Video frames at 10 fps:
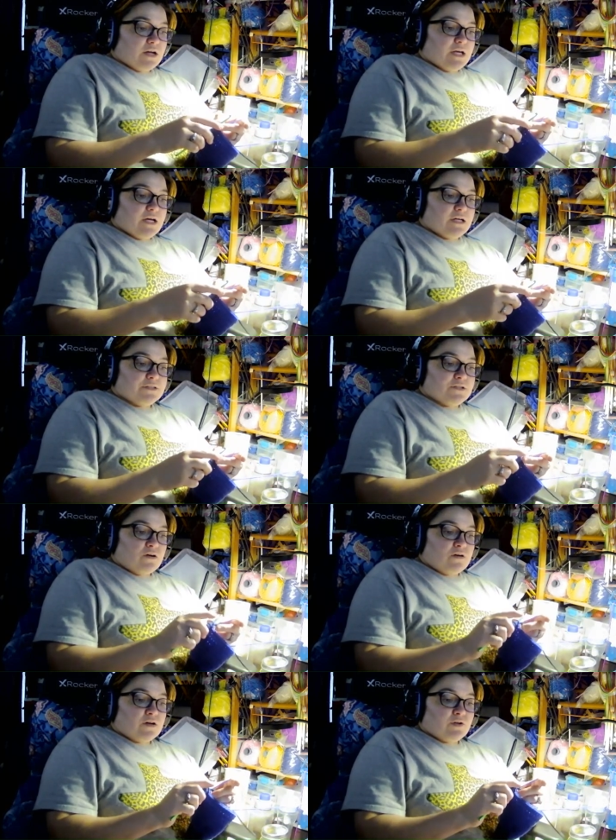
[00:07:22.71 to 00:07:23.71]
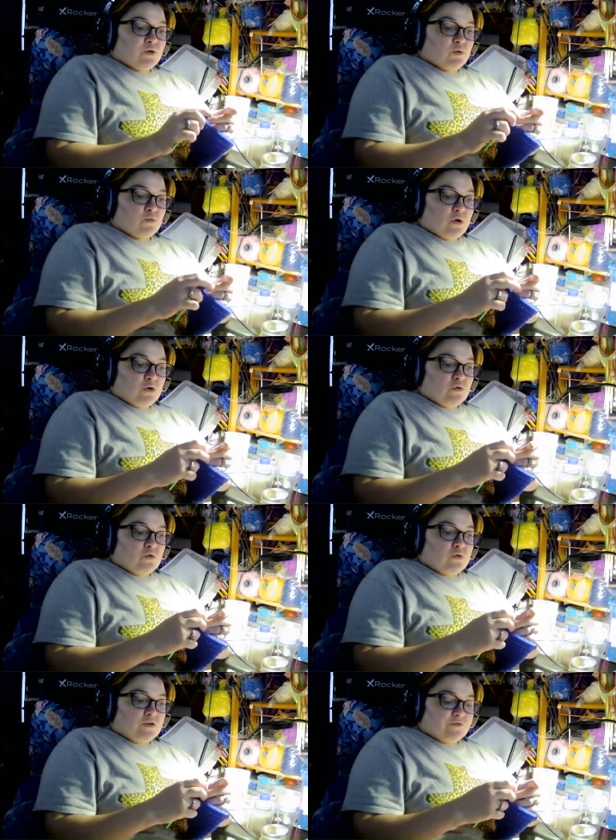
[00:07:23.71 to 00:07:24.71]
And on
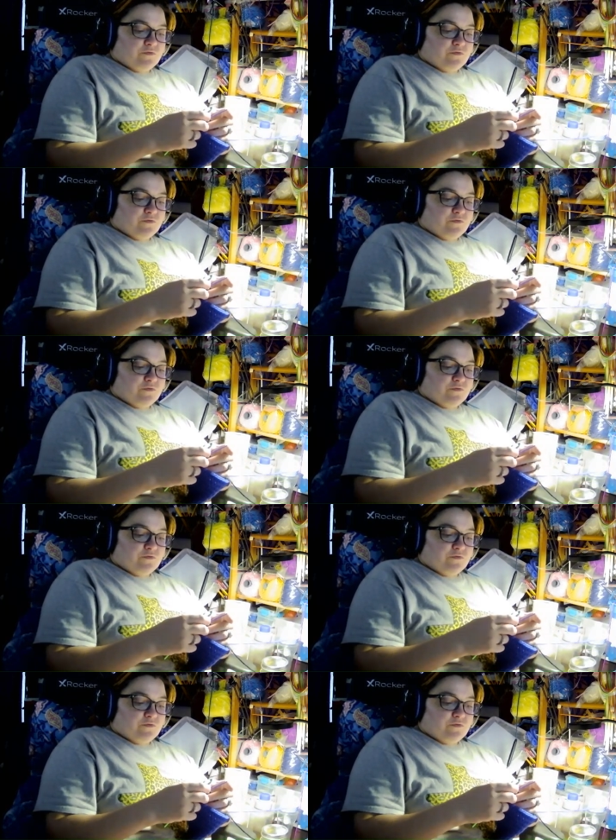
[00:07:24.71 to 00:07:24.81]
row